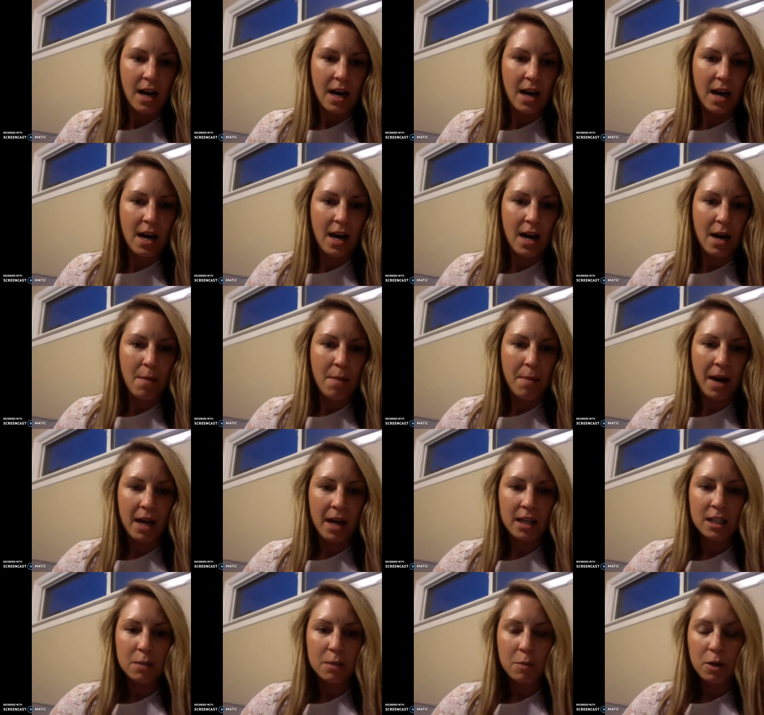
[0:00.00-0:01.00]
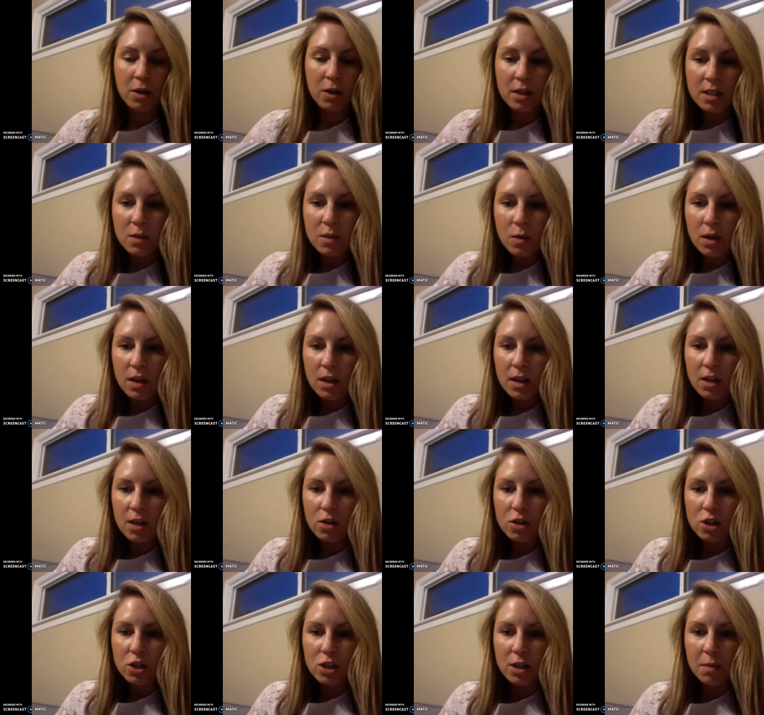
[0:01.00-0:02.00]
My experience with
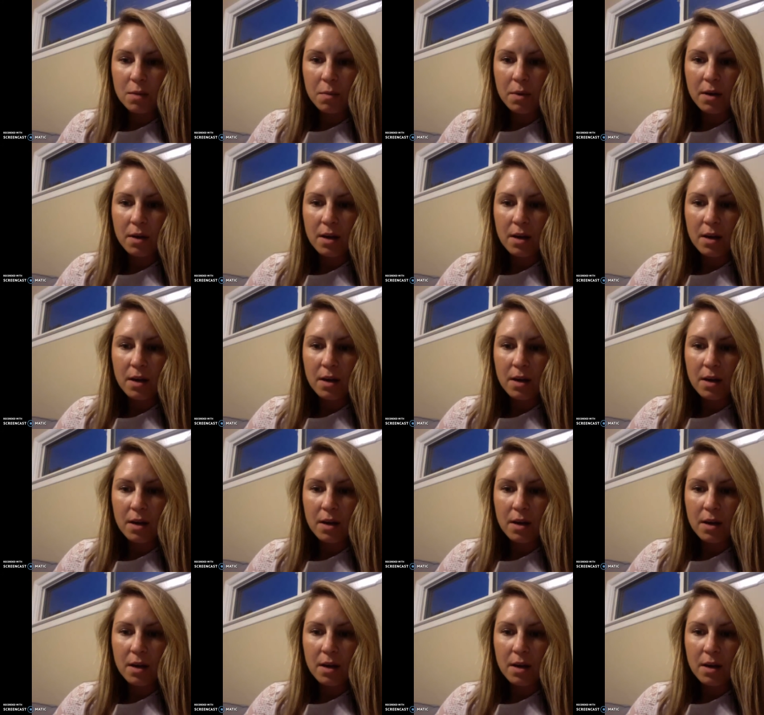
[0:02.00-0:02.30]
leadership,